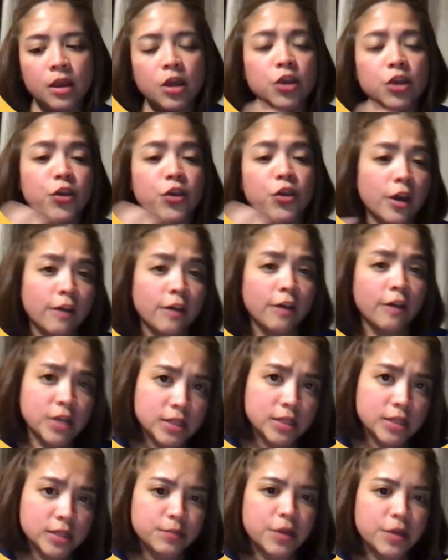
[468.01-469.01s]
Your
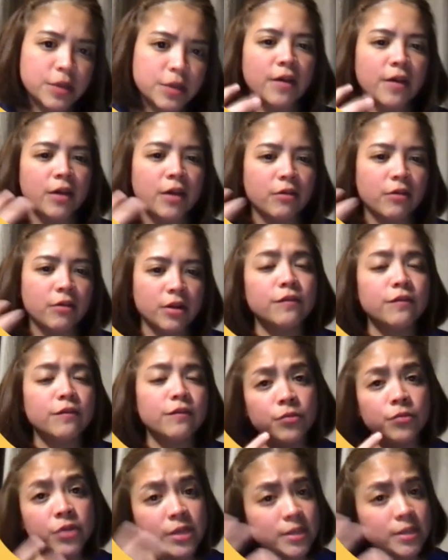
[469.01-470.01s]
evidence may vary
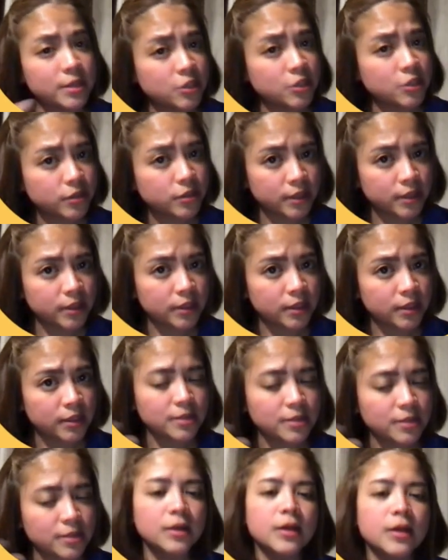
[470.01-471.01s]
from research
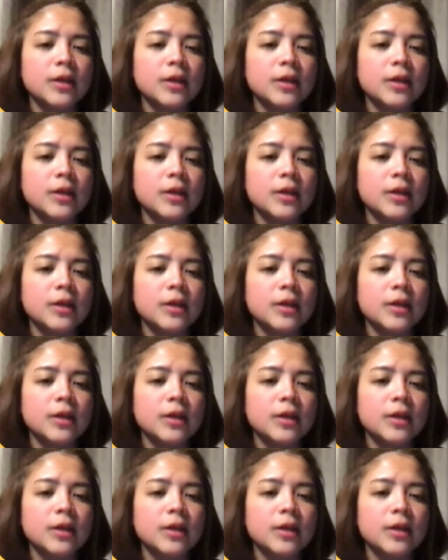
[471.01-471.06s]
studies,